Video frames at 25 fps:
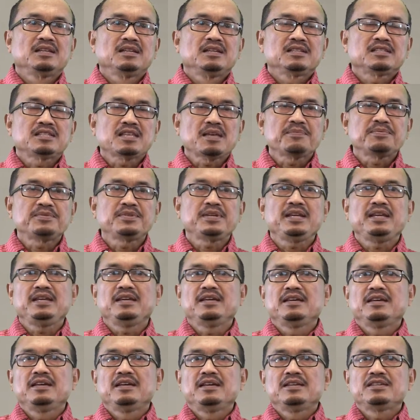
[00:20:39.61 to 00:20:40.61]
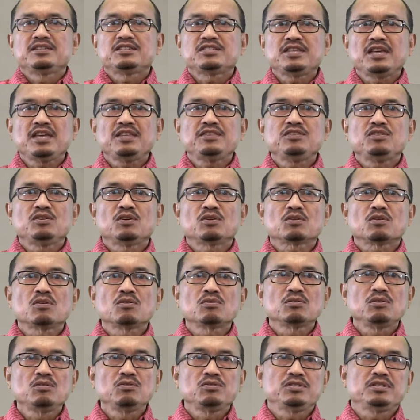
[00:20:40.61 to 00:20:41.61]
Step 3. State your
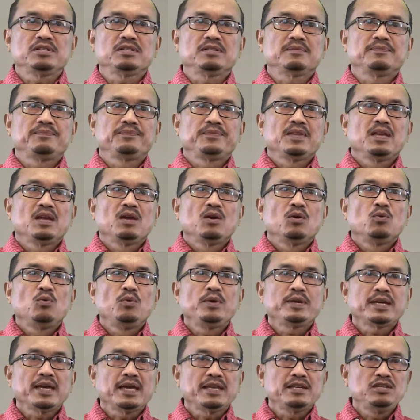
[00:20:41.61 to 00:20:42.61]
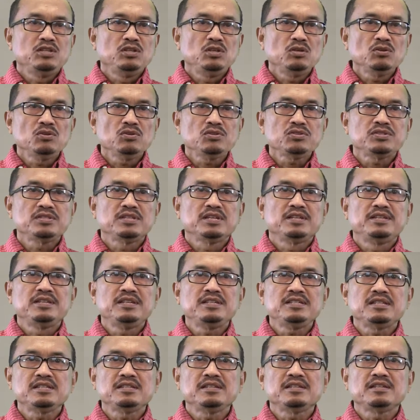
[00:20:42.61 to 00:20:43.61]
conclusion. We can use the
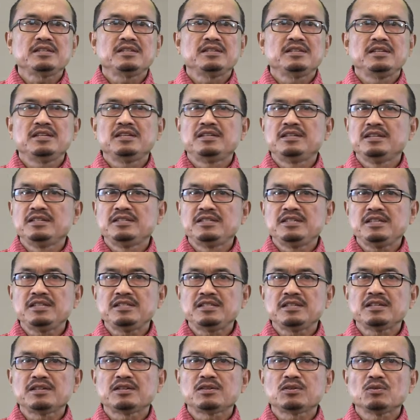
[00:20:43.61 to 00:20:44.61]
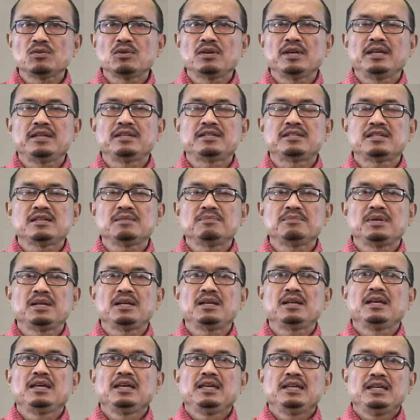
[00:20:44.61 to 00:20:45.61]
decision rule in
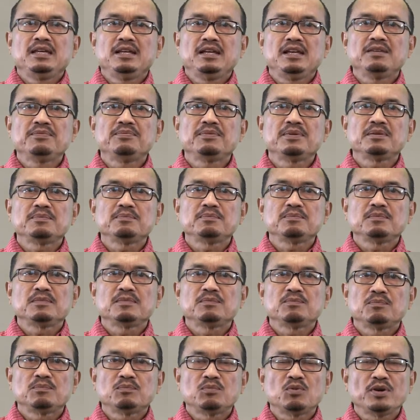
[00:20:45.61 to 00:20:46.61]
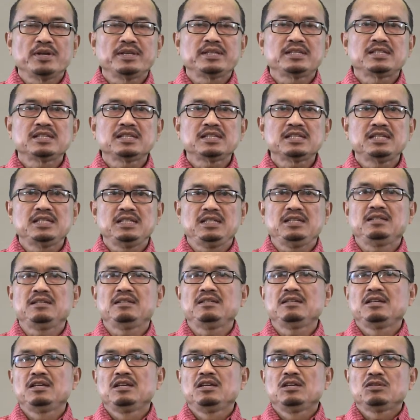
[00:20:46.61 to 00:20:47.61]
table 11.13
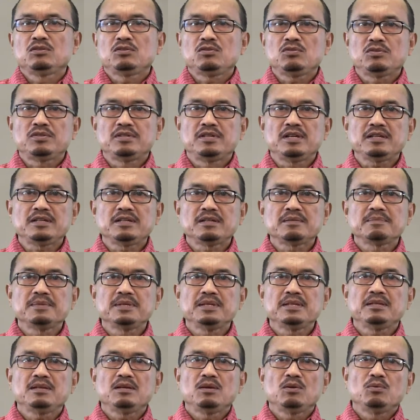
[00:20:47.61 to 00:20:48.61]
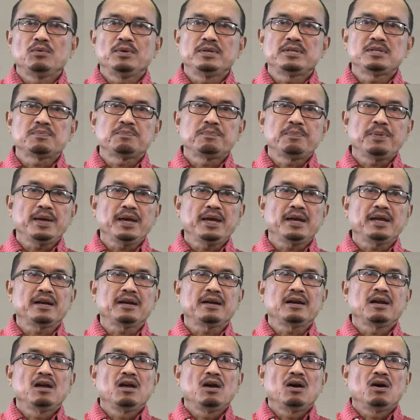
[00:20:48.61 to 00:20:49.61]
to determine which
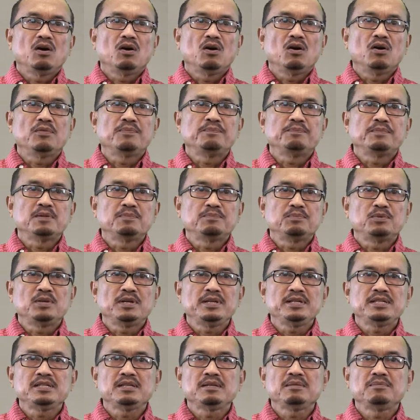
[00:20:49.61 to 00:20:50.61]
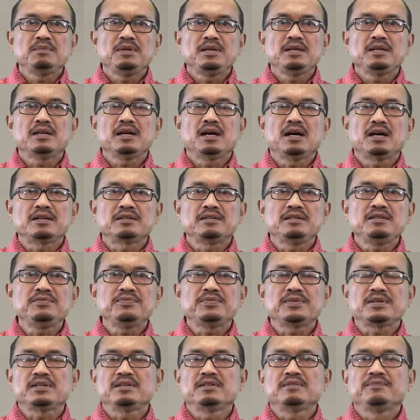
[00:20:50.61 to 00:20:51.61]
pair of population mean are
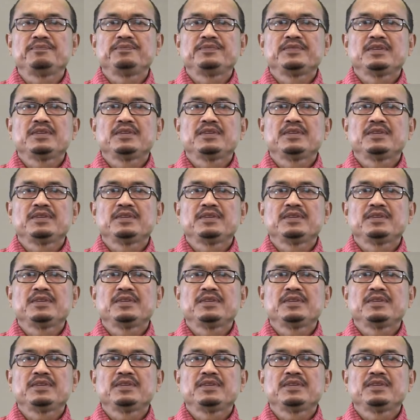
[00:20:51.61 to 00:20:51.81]
different.